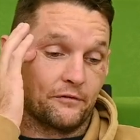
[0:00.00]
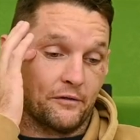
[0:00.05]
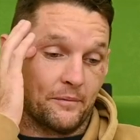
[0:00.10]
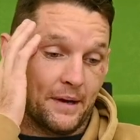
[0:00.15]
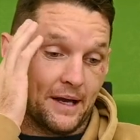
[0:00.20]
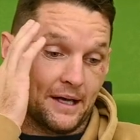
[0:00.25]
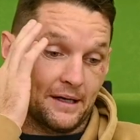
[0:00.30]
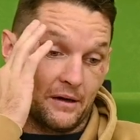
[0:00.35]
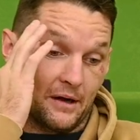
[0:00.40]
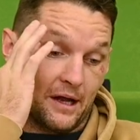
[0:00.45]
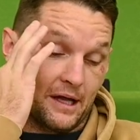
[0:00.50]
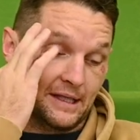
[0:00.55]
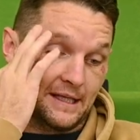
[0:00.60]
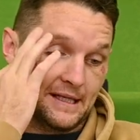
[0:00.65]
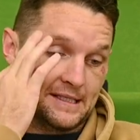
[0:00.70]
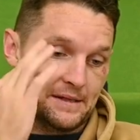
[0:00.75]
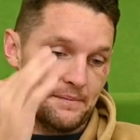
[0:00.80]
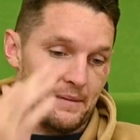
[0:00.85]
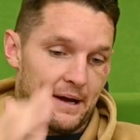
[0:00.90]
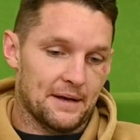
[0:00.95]
for me, not only
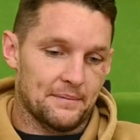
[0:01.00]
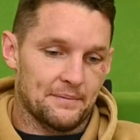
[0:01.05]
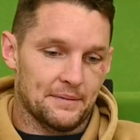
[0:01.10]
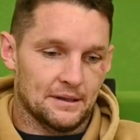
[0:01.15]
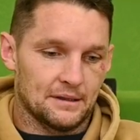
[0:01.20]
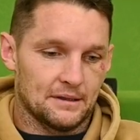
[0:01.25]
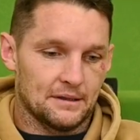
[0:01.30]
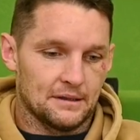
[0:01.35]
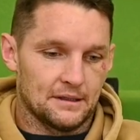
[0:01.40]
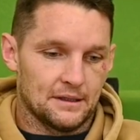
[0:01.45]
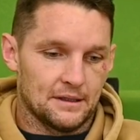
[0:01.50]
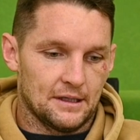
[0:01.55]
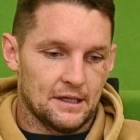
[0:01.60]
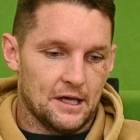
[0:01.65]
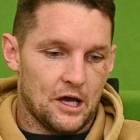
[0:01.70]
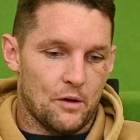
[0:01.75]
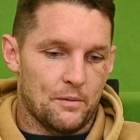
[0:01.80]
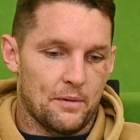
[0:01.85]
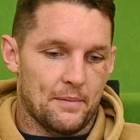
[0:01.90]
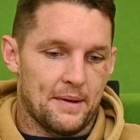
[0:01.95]
as a mate, but
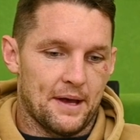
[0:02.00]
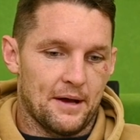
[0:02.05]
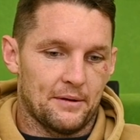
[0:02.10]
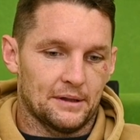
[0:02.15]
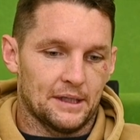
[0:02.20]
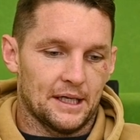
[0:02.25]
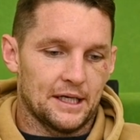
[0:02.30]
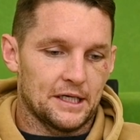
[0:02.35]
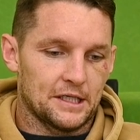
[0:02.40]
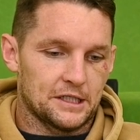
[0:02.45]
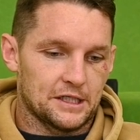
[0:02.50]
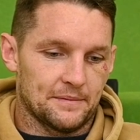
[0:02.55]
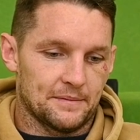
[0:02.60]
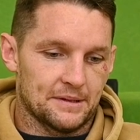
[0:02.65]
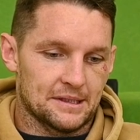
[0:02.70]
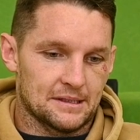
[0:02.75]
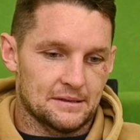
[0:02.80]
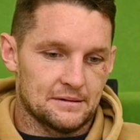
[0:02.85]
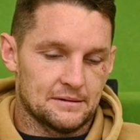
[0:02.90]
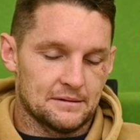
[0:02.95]
helping me out with leadership
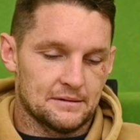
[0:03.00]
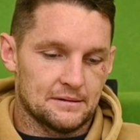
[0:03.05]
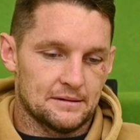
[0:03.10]
and